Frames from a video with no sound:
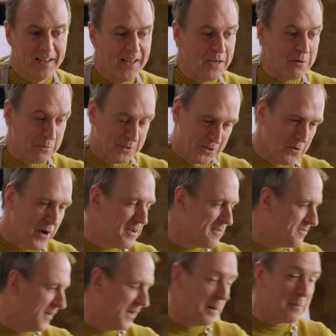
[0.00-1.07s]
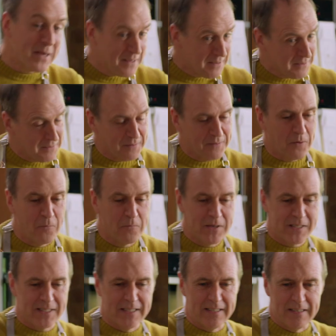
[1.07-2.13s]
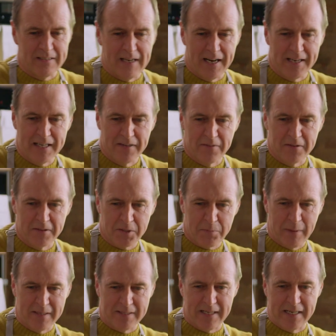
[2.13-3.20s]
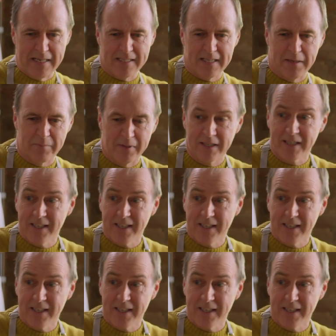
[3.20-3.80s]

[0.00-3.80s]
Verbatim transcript: It was great fun. I mean, obviously, I never spent any time in the